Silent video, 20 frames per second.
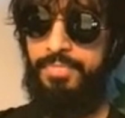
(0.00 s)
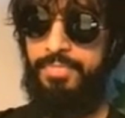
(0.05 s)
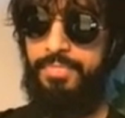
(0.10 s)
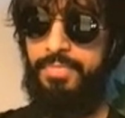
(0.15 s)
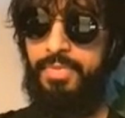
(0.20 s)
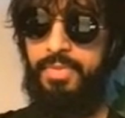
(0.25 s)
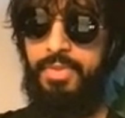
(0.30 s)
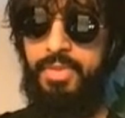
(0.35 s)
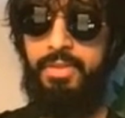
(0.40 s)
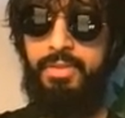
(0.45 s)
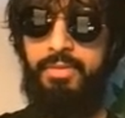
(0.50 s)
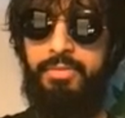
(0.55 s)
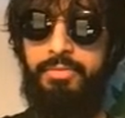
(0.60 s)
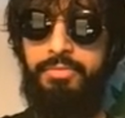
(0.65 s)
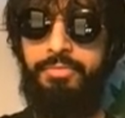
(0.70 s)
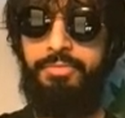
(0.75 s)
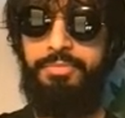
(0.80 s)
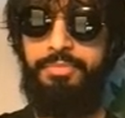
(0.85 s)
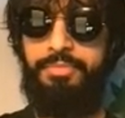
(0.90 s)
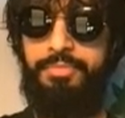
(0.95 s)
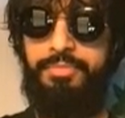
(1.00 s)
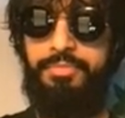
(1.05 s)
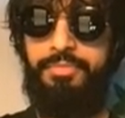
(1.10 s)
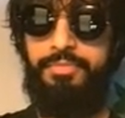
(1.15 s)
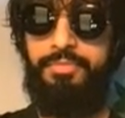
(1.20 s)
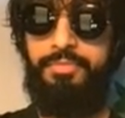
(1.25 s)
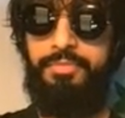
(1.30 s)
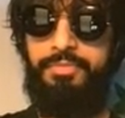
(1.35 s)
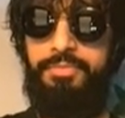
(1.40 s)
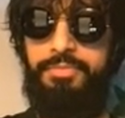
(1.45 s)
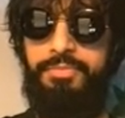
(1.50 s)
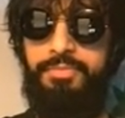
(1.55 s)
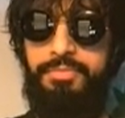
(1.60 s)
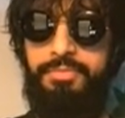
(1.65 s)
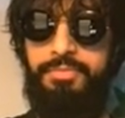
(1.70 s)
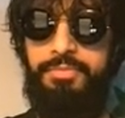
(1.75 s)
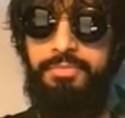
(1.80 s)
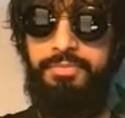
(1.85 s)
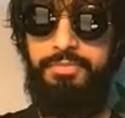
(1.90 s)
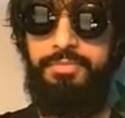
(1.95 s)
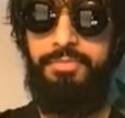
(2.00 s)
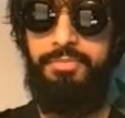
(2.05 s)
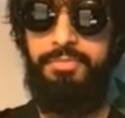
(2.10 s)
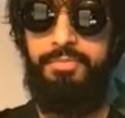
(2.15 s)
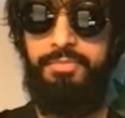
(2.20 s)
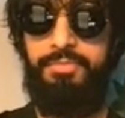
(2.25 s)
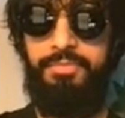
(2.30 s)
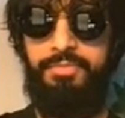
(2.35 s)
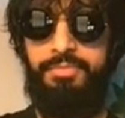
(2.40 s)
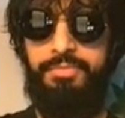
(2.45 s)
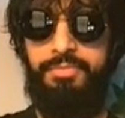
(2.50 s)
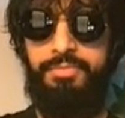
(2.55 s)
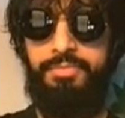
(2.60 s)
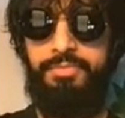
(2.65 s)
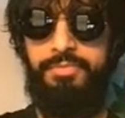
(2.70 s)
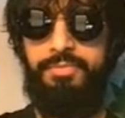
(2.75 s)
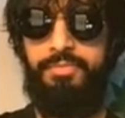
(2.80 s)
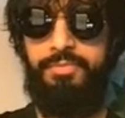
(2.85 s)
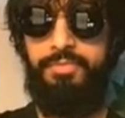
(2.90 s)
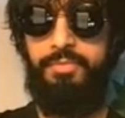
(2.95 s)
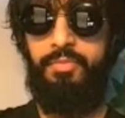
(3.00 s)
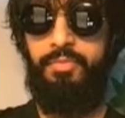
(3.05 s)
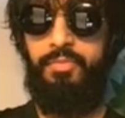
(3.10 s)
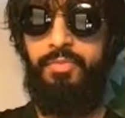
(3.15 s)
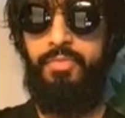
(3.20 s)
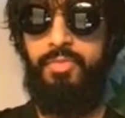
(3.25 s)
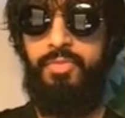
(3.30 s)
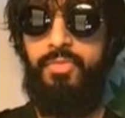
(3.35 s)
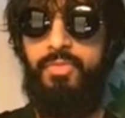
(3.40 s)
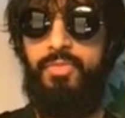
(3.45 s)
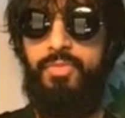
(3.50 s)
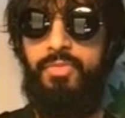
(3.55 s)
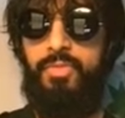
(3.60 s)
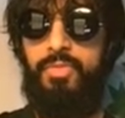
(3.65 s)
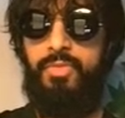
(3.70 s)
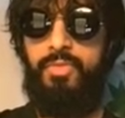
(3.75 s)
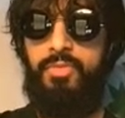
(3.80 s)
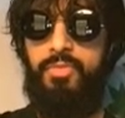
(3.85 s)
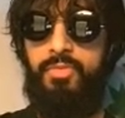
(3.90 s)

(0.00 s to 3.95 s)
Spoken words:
(silent)